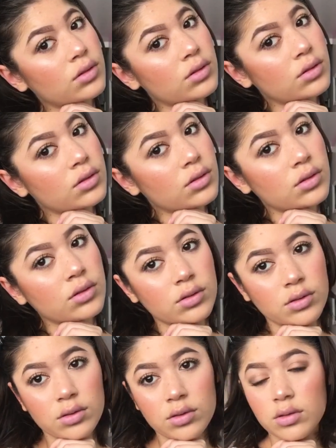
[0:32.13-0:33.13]

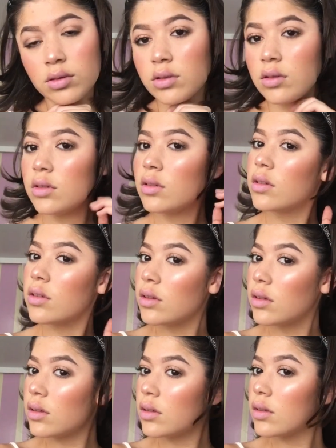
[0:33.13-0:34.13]

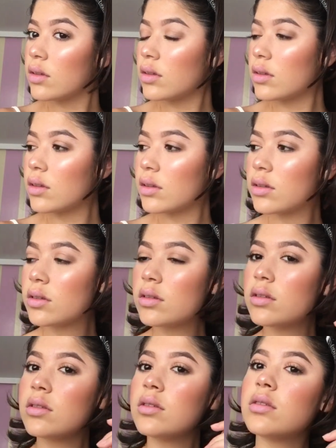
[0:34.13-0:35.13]

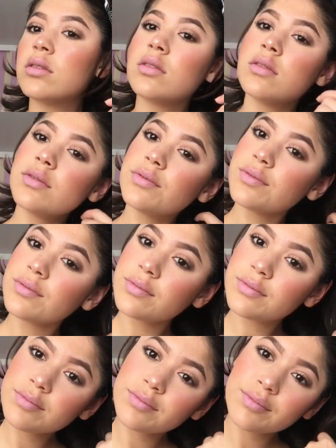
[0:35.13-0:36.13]

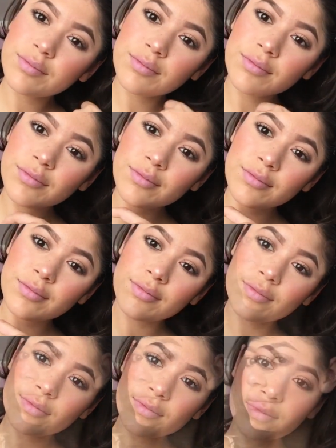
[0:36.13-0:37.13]

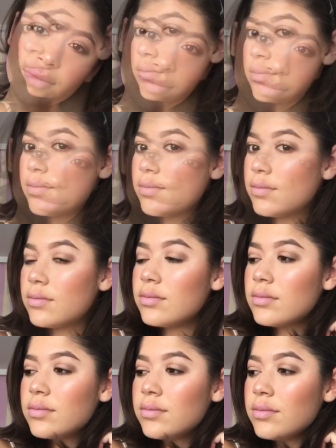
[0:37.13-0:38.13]

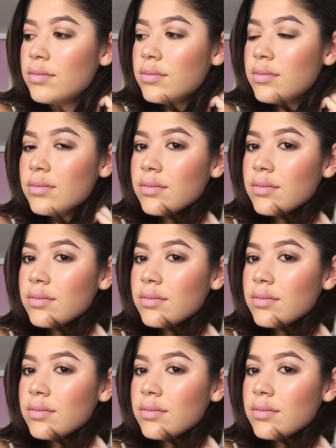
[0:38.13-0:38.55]
[no speech]